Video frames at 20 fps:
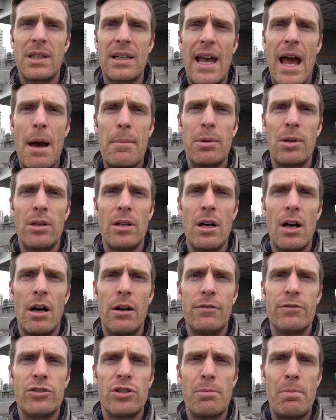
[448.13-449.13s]
the capital
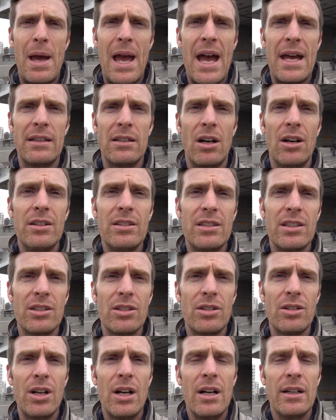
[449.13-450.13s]
of Japan
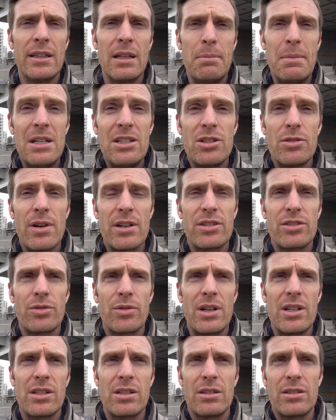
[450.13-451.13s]
until the Meiji
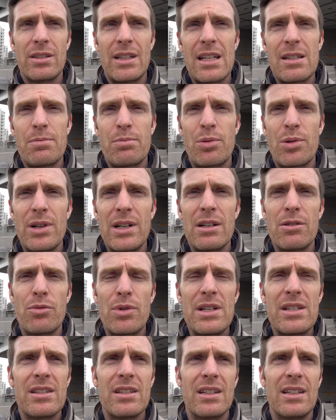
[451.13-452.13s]
Restoration, so that's pretty
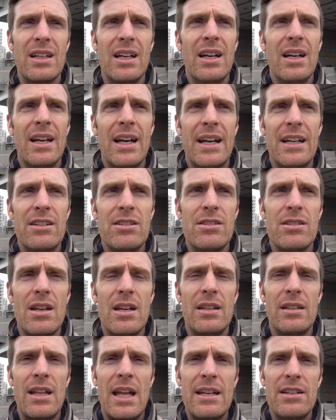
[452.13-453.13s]
recent
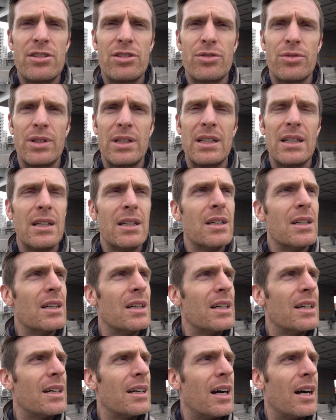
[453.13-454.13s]
in history.
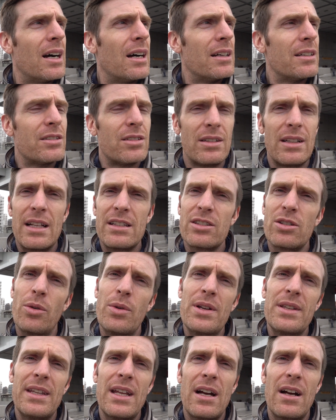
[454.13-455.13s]
So let's
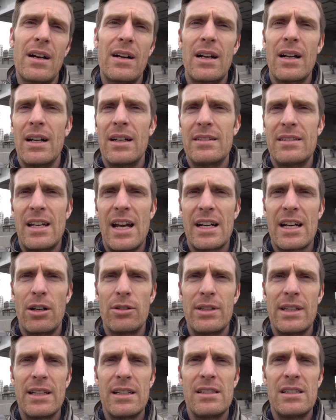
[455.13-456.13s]
go in there, check
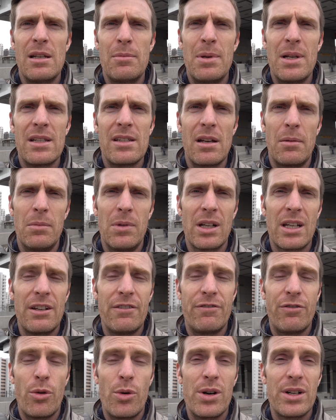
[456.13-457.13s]
out the exhibits. I'm
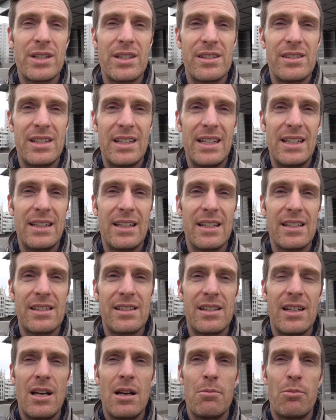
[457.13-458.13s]
looking forward to seeing
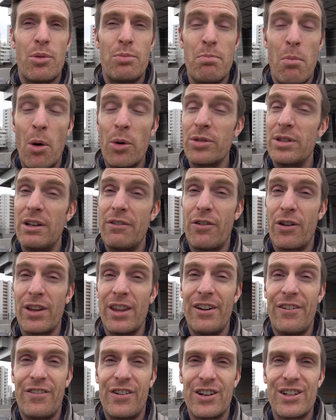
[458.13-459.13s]
this mostly for
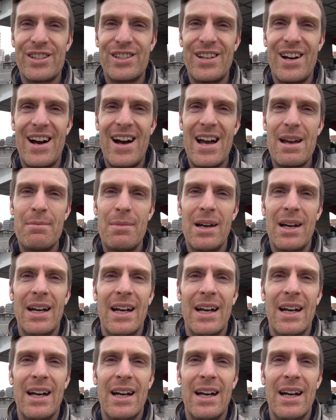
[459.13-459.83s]
the first time.